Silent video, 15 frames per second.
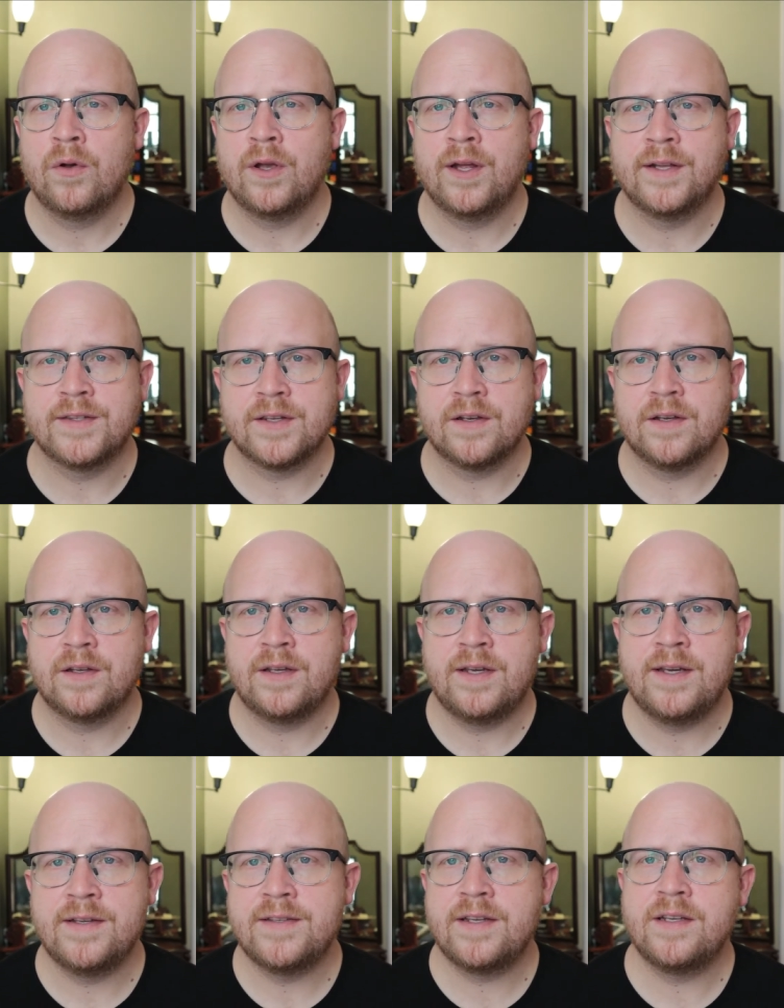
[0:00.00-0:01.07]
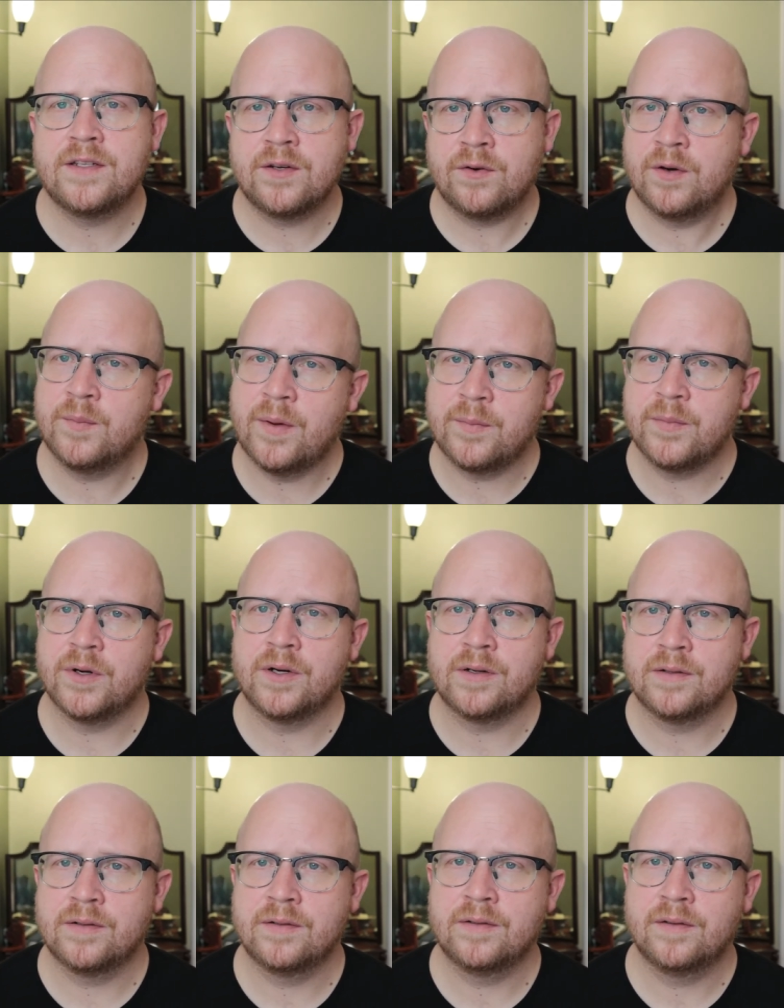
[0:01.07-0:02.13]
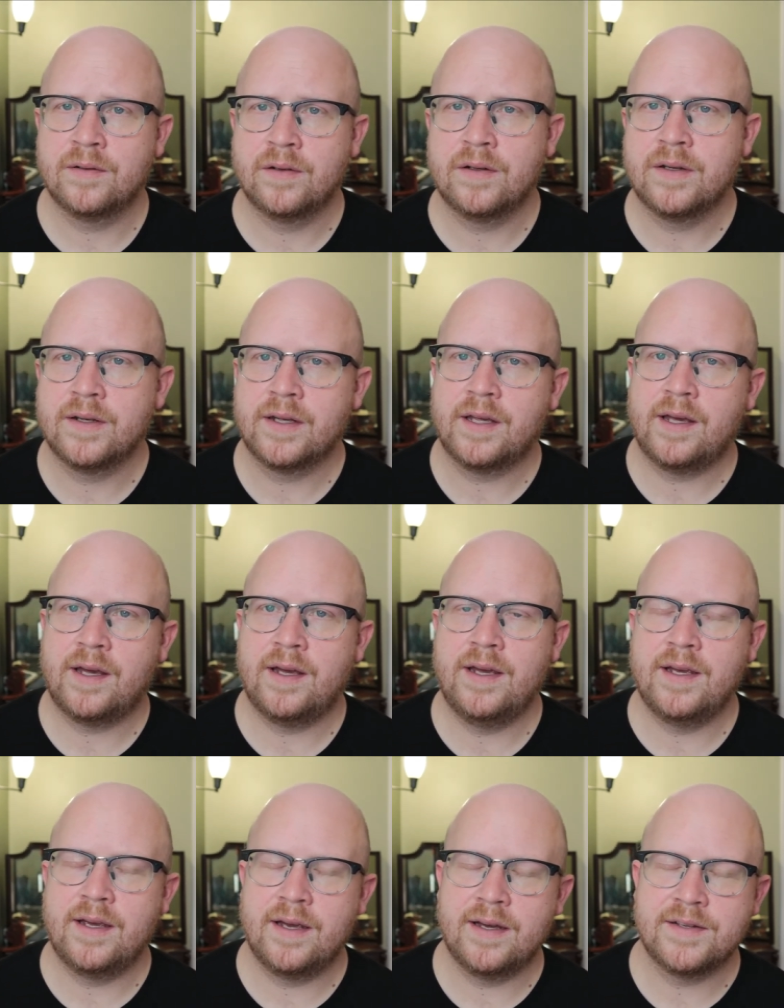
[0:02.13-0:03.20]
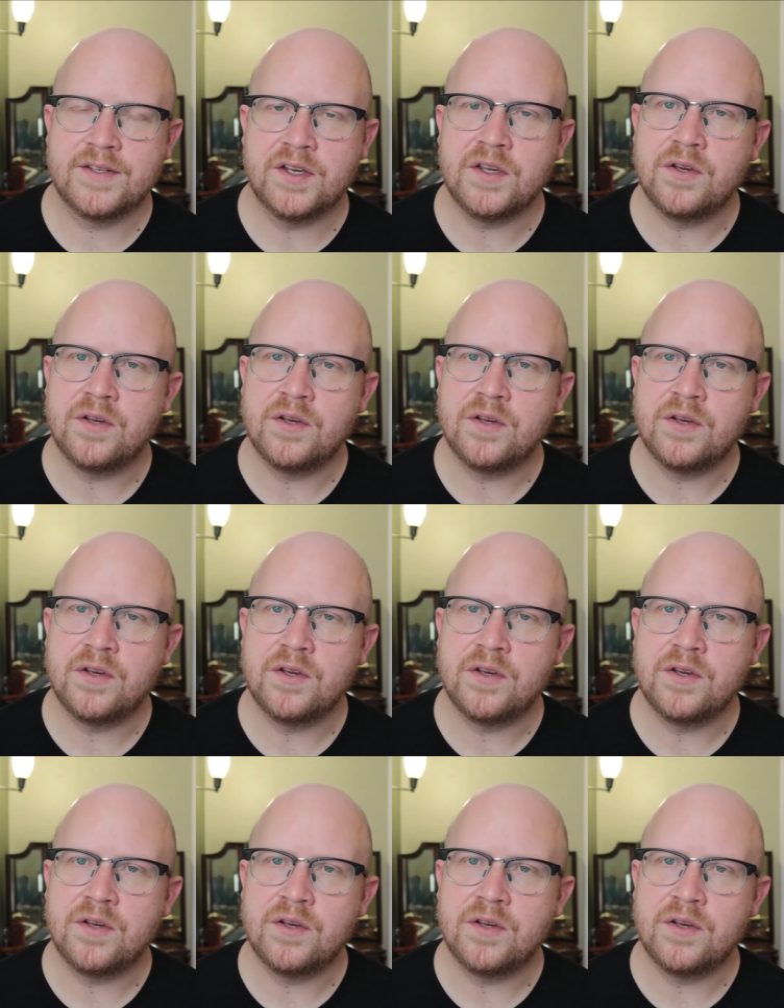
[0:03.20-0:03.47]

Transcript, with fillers: it's easy to remember King as a